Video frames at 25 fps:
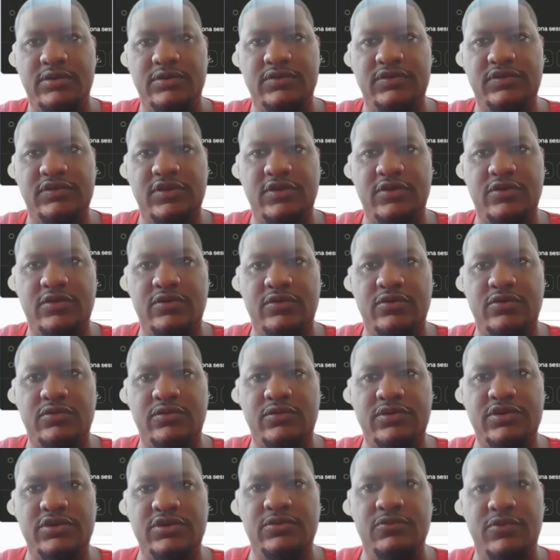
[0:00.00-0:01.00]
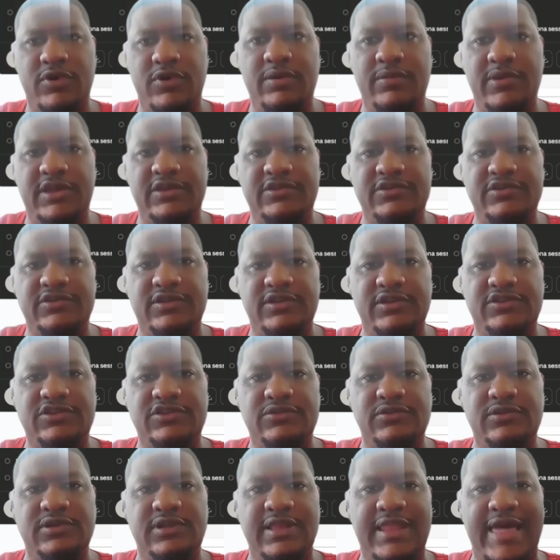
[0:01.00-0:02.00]
So you want to make sure
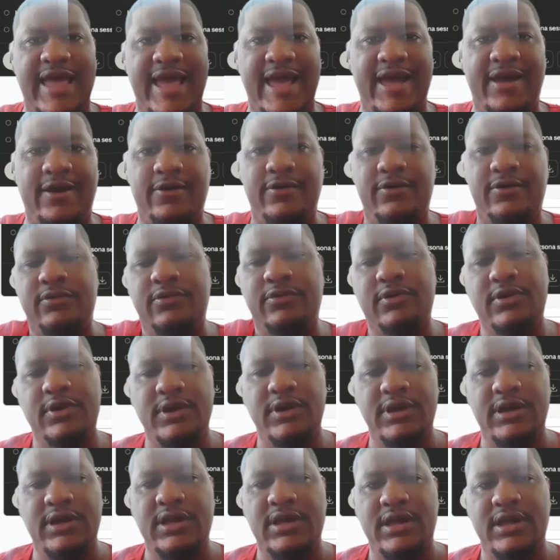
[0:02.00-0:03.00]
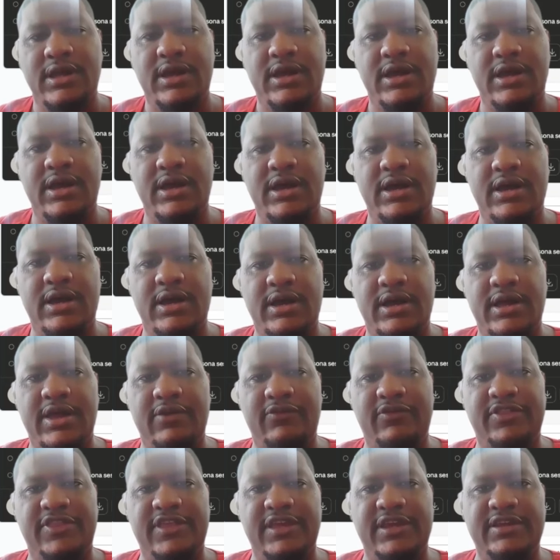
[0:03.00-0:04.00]
that you allow
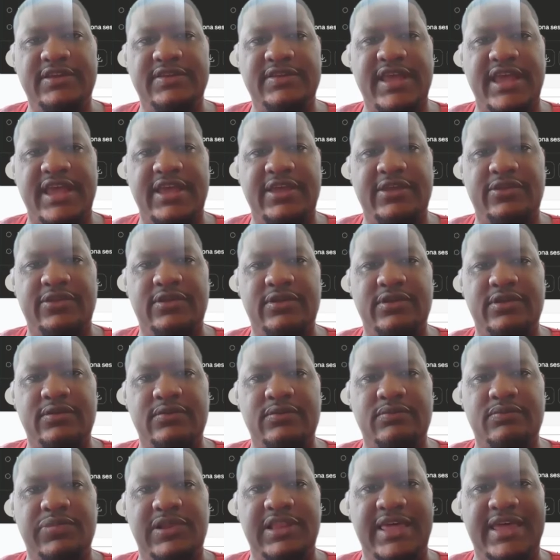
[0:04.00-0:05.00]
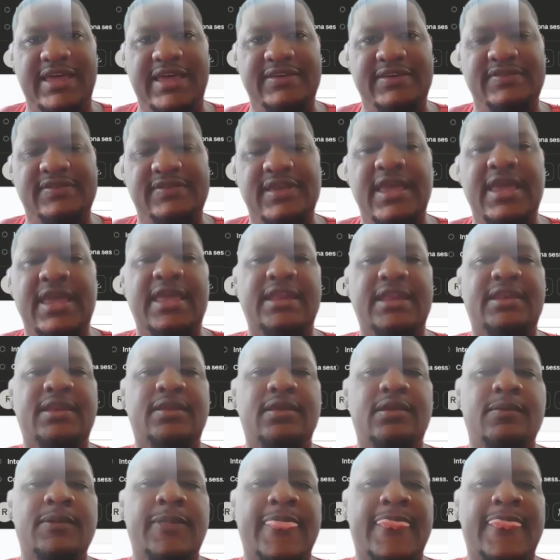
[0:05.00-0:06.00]
everything to take place. And
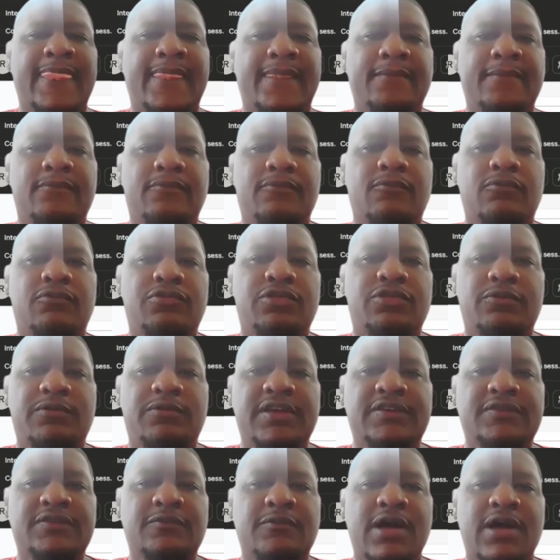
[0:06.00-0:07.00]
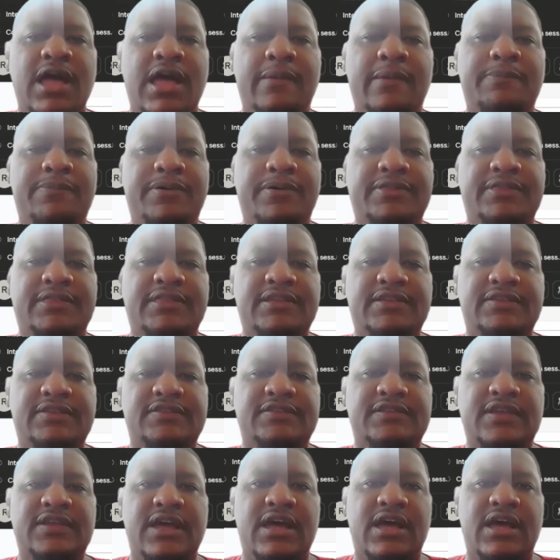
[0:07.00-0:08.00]
the reason why I put
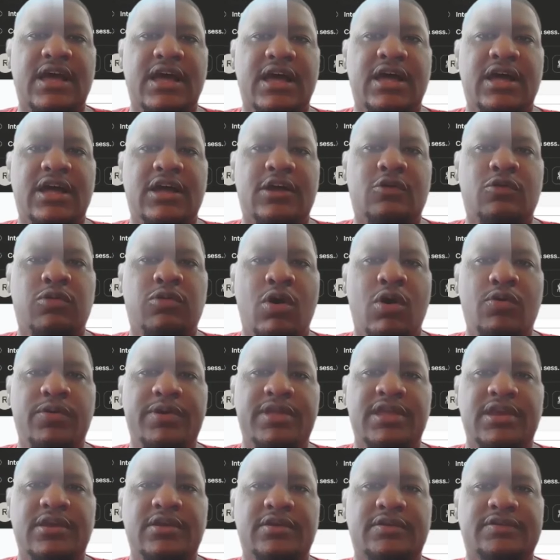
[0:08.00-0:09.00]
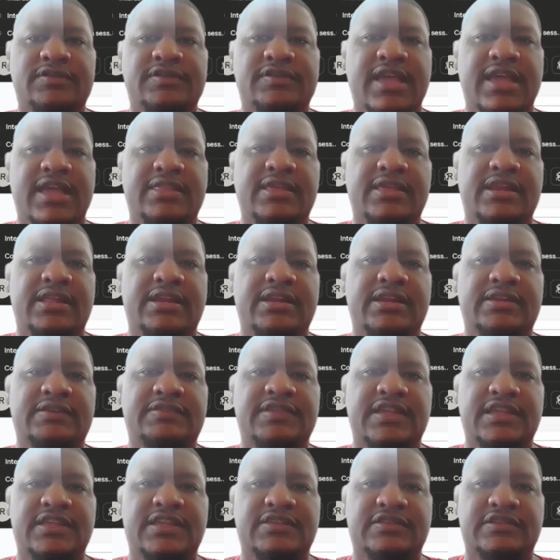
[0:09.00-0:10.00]
this quote here saying that it
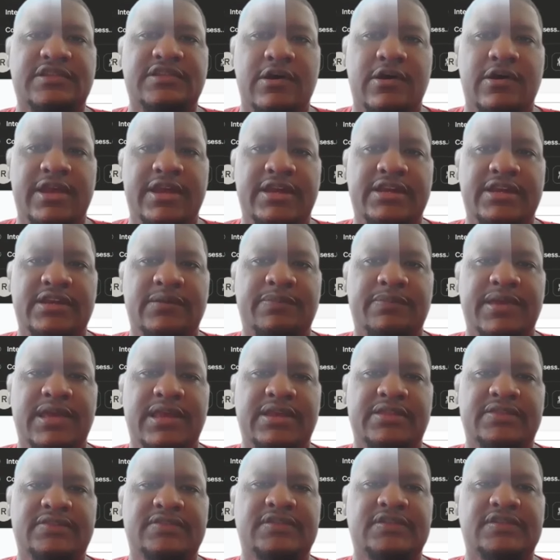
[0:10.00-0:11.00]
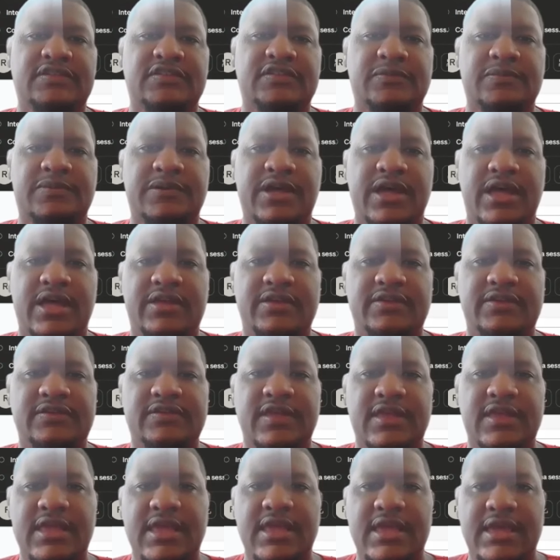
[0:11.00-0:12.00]
needs to install any dependencies is
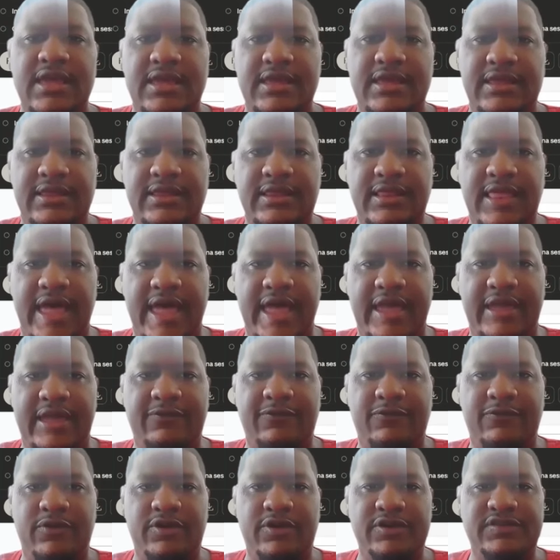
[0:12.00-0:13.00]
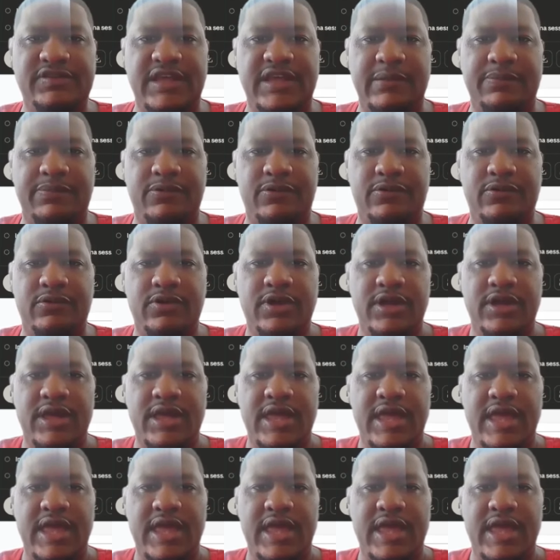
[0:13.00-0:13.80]
because, like, for example,